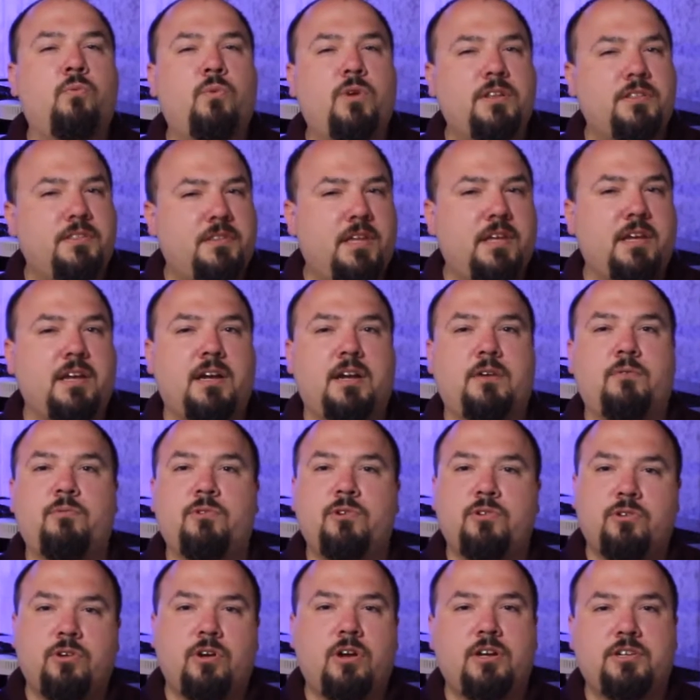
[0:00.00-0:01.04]
One thing I
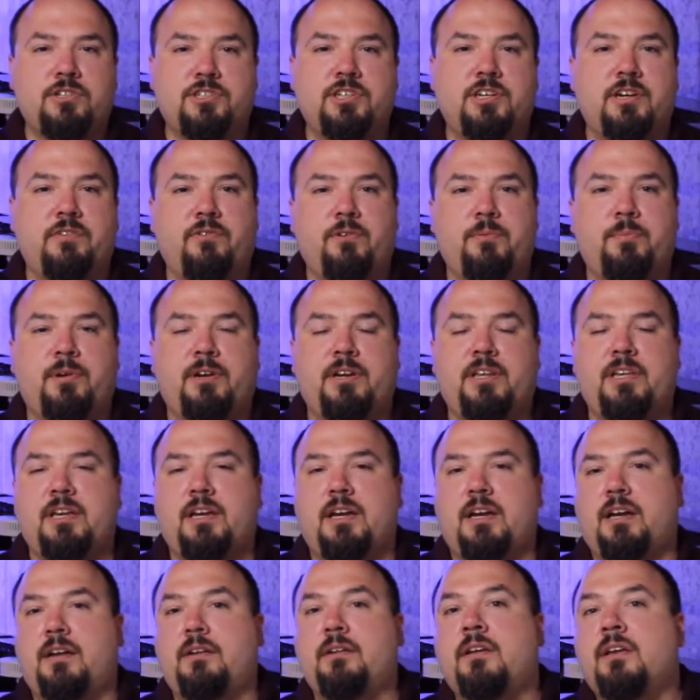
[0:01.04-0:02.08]
will caution everybody
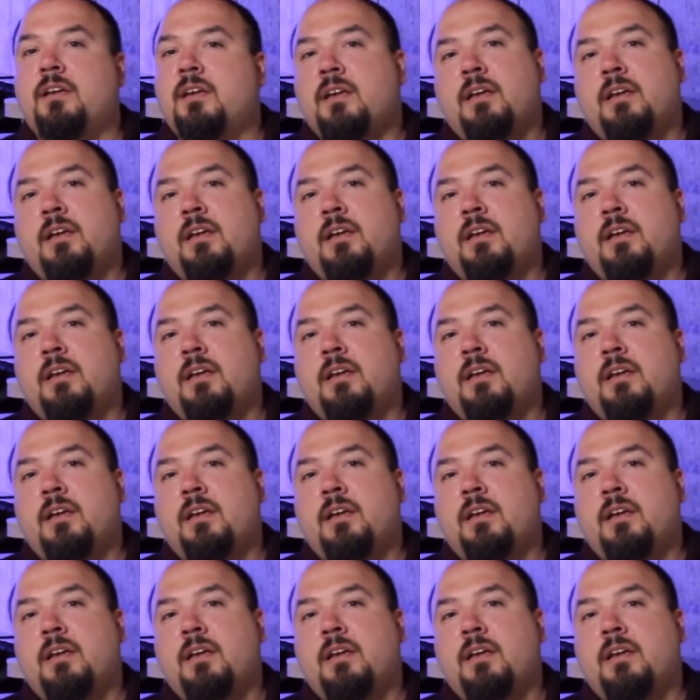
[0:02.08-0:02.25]
on,